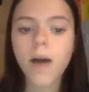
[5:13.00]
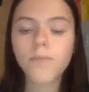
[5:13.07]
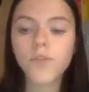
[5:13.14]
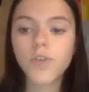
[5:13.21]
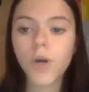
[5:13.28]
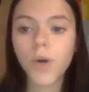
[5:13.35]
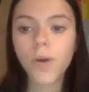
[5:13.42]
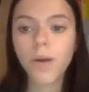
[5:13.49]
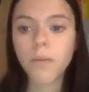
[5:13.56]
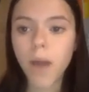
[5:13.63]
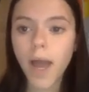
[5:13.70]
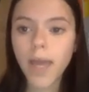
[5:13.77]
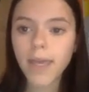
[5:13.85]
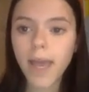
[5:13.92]
So in
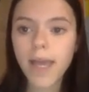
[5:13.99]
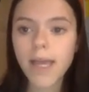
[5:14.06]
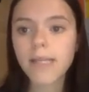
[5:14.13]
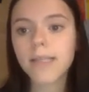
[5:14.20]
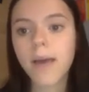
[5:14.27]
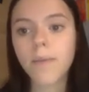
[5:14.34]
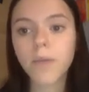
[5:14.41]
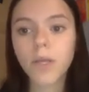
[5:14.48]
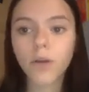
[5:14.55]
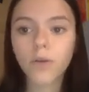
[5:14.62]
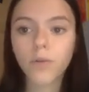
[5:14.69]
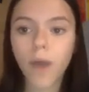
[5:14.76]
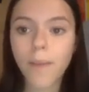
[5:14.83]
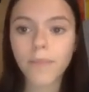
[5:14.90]
my case,
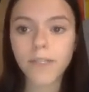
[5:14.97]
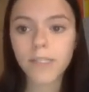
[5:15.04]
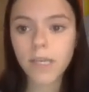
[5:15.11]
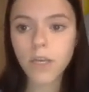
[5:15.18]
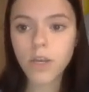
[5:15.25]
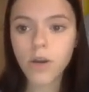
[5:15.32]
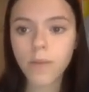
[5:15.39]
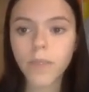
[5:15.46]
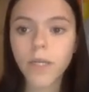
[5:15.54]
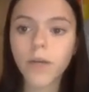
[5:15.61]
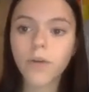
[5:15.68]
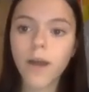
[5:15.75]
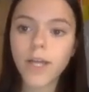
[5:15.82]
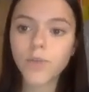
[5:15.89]
I'm a senior. I'm going to
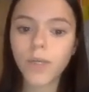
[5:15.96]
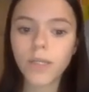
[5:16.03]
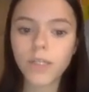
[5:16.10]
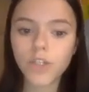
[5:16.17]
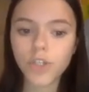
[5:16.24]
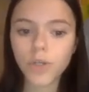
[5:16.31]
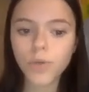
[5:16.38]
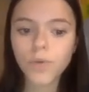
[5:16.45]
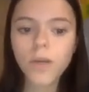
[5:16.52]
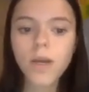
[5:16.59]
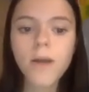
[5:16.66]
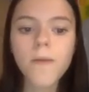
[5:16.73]
graduate this June.